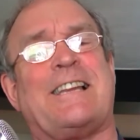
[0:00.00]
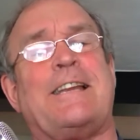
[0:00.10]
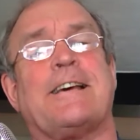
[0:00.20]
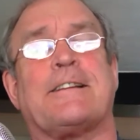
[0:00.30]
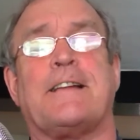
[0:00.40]

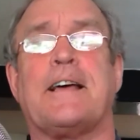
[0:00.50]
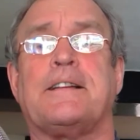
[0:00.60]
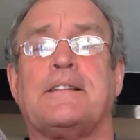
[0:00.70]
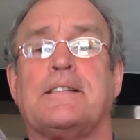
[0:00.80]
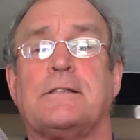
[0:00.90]
licht
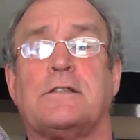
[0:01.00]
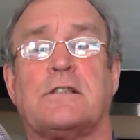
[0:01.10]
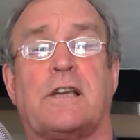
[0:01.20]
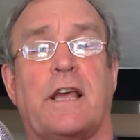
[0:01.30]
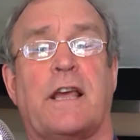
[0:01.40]

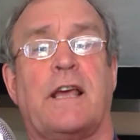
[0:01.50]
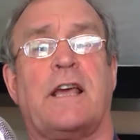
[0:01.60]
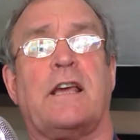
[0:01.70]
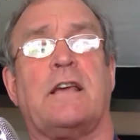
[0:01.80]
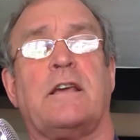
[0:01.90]
and
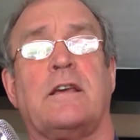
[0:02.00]
gay.